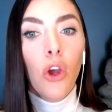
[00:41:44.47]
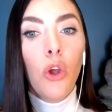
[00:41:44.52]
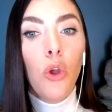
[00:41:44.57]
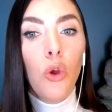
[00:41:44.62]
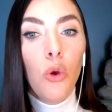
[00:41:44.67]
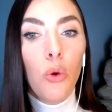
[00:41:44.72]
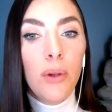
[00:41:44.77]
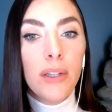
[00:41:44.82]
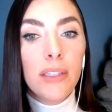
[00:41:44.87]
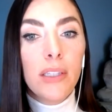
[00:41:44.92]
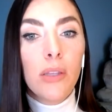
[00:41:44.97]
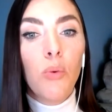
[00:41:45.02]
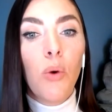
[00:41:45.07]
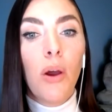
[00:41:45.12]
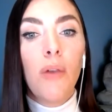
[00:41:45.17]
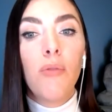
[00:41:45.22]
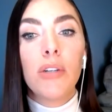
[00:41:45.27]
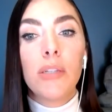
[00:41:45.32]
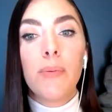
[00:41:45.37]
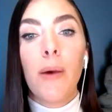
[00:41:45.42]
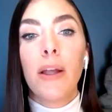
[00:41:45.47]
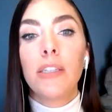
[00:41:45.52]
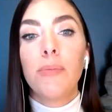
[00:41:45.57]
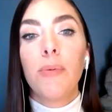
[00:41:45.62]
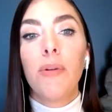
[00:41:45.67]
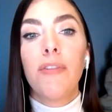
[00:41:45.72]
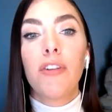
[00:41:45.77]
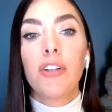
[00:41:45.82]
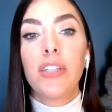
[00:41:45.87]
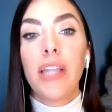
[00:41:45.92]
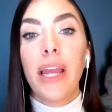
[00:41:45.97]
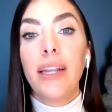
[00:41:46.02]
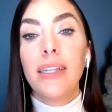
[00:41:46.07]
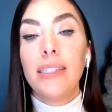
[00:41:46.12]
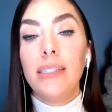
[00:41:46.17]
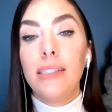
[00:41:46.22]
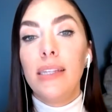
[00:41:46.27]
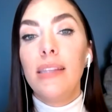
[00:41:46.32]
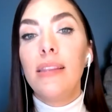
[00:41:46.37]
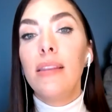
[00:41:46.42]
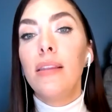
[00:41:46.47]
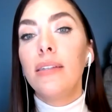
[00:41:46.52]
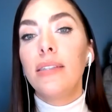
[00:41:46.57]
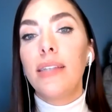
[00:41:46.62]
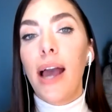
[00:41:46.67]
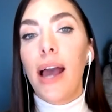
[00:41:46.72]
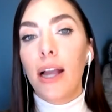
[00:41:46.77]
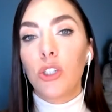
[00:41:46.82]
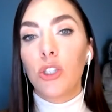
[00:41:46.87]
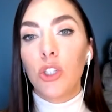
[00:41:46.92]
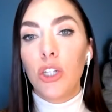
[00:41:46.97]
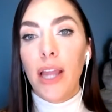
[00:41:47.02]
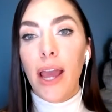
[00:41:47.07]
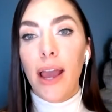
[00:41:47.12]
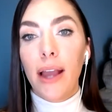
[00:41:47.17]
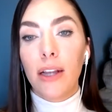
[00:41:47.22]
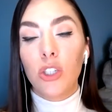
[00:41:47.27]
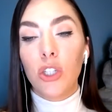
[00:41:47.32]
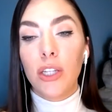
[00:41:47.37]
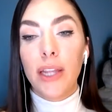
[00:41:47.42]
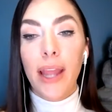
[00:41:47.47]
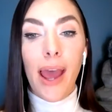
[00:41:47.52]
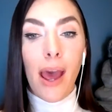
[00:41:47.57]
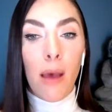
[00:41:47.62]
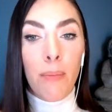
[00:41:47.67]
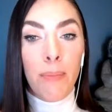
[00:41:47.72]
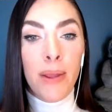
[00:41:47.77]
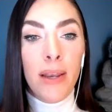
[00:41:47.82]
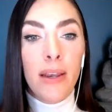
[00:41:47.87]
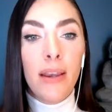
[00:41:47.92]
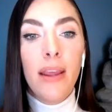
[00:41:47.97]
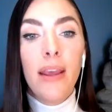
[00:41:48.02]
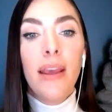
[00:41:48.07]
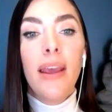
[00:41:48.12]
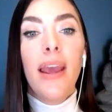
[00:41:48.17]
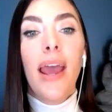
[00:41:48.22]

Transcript: Who is the one responsible for saying, did this action actually happen?